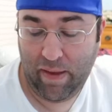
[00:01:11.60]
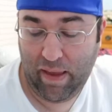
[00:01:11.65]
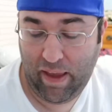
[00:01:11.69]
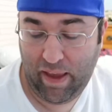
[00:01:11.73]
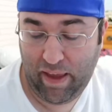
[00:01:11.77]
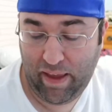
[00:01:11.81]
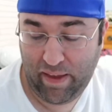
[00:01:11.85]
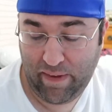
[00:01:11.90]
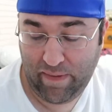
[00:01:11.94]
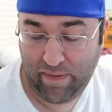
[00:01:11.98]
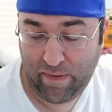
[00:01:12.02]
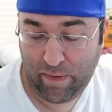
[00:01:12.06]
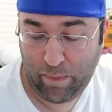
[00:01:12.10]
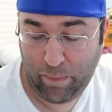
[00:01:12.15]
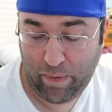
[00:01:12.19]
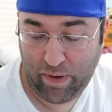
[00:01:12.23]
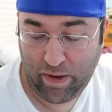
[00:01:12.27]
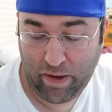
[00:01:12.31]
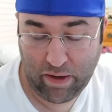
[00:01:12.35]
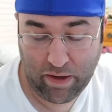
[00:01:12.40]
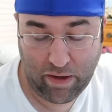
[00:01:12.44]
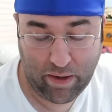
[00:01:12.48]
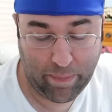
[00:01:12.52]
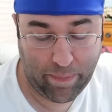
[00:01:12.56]
And so
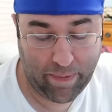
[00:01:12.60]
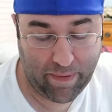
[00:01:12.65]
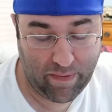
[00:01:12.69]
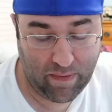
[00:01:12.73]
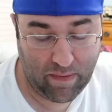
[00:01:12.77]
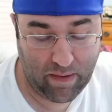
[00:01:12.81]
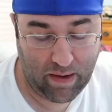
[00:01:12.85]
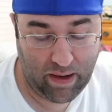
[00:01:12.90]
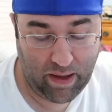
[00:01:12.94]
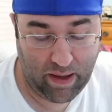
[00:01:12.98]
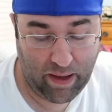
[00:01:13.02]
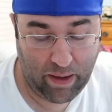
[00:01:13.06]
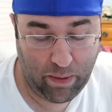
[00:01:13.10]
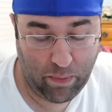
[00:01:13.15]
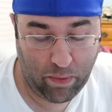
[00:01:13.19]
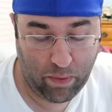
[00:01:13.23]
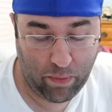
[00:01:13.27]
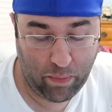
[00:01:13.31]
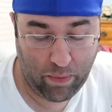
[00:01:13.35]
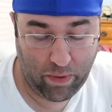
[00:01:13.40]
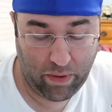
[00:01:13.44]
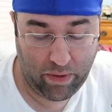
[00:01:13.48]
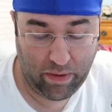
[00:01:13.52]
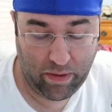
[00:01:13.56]
we go to the present day
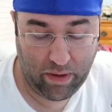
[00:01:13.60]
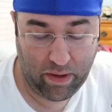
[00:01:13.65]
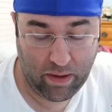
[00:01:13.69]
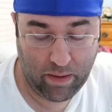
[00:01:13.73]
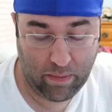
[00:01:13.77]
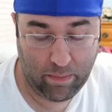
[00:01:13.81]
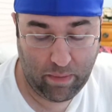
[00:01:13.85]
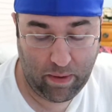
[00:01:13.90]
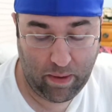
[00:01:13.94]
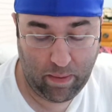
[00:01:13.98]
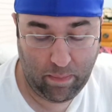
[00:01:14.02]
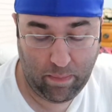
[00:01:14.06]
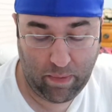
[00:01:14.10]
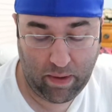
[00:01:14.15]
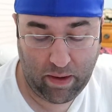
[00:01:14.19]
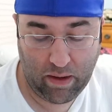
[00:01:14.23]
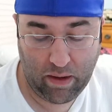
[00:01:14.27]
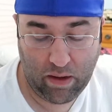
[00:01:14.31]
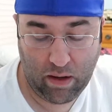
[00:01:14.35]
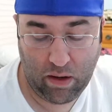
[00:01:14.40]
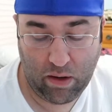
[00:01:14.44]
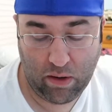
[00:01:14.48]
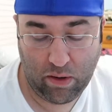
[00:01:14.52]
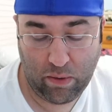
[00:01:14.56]
where William and
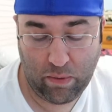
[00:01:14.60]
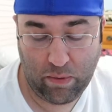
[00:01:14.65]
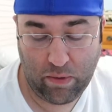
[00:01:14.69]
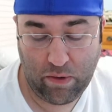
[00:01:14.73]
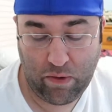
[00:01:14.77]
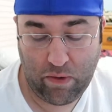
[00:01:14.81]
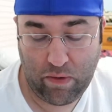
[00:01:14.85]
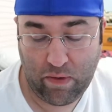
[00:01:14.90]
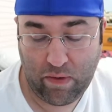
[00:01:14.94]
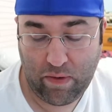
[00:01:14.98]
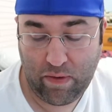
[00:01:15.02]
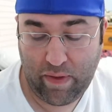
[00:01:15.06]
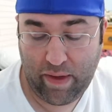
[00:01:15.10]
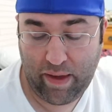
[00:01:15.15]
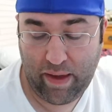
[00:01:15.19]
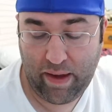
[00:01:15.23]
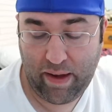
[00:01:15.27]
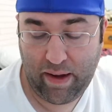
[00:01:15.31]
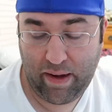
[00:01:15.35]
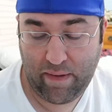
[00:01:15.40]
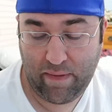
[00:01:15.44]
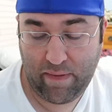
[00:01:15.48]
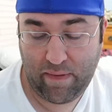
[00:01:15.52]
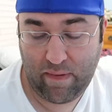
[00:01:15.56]
Mia are going to the
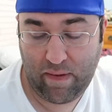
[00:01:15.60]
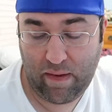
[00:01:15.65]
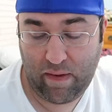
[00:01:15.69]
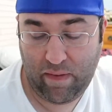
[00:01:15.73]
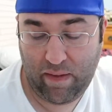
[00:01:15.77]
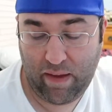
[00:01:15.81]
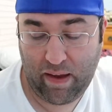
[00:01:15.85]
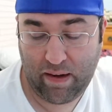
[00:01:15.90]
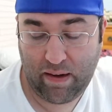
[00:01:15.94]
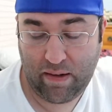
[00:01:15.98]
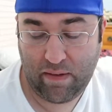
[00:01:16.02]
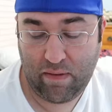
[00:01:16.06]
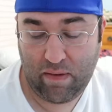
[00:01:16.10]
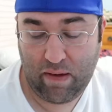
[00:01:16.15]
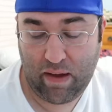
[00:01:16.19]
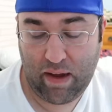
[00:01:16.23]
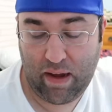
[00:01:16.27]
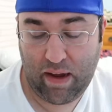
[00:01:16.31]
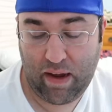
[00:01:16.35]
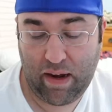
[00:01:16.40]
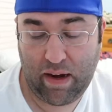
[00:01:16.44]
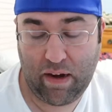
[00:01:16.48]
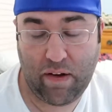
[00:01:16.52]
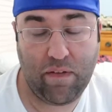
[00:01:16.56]
glades. And they have to
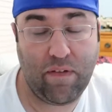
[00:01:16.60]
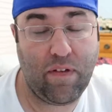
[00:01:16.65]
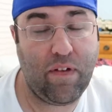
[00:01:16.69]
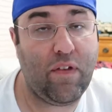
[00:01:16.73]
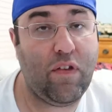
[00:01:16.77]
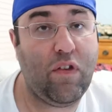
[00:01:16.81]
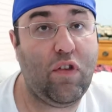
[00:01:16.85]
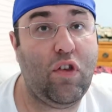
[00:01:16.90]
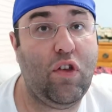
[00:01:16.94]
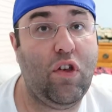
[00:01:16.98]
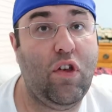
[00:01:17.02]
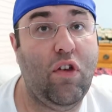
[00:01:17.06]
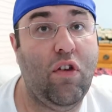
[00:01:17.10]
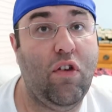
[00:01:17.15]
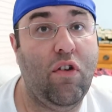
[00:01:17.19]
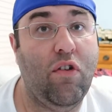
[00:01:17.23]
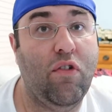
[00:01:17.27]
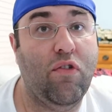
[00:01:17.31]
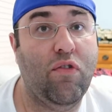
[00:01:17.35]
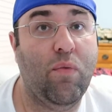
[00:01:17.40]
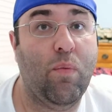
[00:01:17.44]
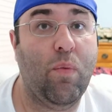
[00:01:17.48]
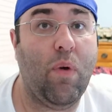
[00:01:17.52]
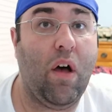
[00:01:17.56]
climb this
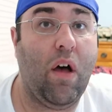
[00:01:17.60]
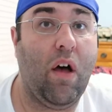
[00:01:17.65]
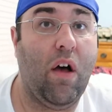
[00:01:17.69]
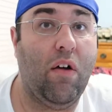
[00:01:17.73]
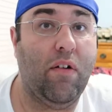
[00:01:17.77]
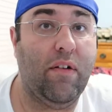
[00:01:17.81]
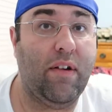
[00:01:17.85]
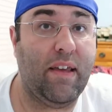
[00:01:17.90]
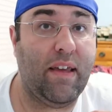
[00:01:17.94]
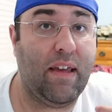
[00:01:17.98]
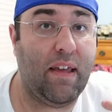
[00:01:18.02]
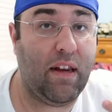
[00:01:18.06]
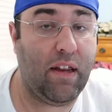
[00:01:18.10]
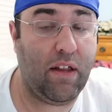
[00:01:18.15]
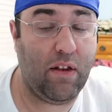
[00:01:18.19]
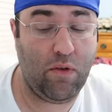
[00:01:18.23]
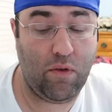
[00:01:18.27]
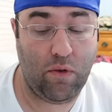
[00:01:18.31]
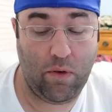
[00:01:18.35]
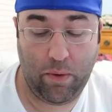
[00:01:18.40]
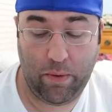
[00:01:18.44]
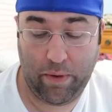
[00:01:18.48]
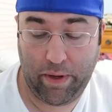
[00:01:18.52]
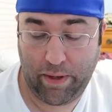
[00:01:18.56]
huge wall to get
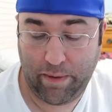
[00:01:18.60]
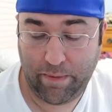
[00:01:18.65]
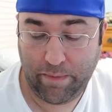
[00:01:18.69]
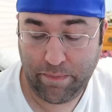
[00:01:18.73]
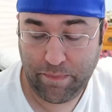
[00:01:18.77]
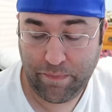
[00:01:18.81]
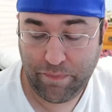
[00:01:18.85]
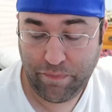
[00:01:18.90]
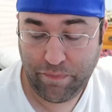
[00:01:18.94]
into it.